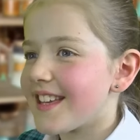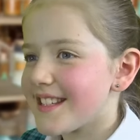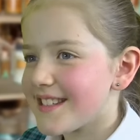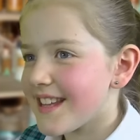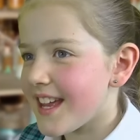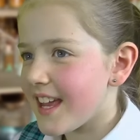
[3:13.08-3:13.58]
You
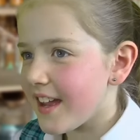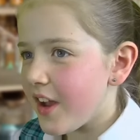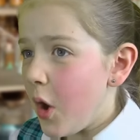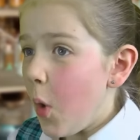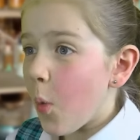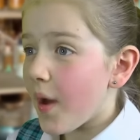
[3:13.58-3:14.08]
see,
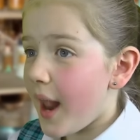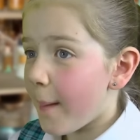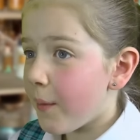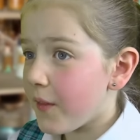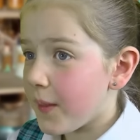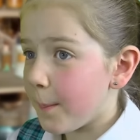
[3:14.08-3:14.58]
when I
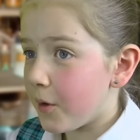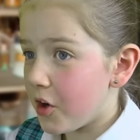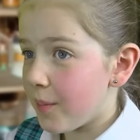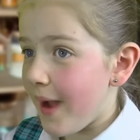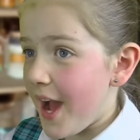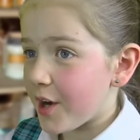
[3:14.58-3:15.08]
put the
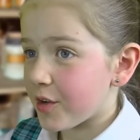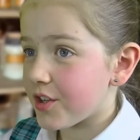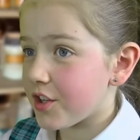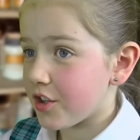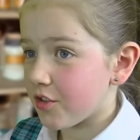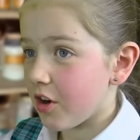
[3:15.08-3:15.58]
boom powder
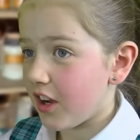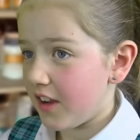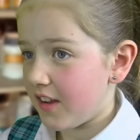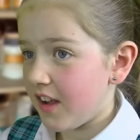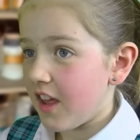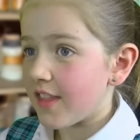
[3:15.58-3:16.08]
into the
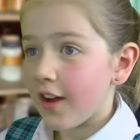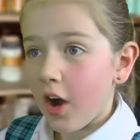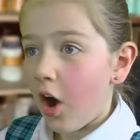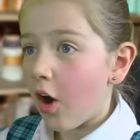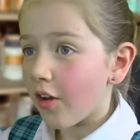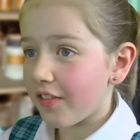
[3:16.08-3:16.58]
rocket, the whole